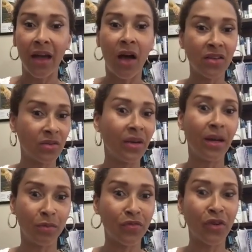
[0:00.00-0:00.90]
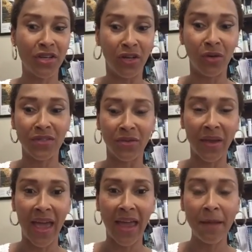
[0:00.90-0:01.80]
Also, it helps for adults,
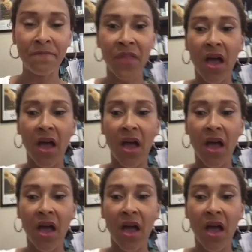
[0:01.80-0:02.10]
okay?